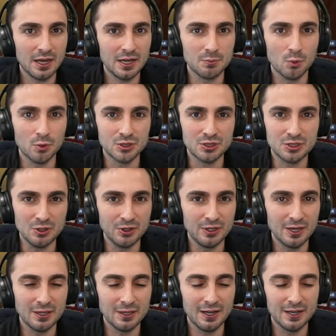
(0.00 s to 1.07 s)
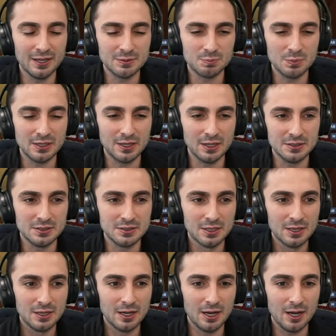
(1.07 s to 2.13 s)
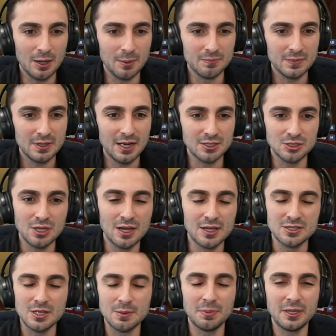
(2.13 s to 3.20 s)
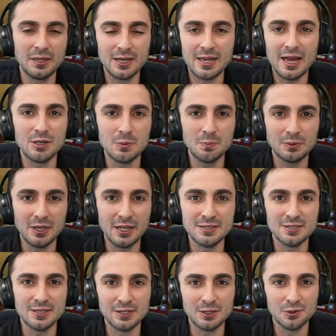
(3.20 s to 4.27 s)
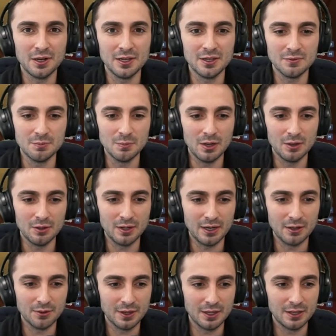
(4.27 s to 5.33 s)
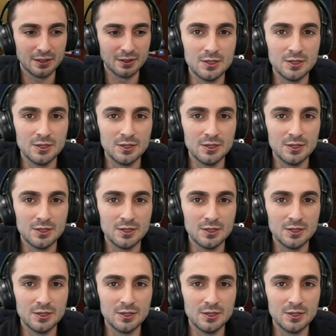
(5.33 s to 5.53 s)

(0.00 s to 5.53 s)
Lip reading: more studio-like, because yeah, it's not simply like how you place it in creative mode, I don't think.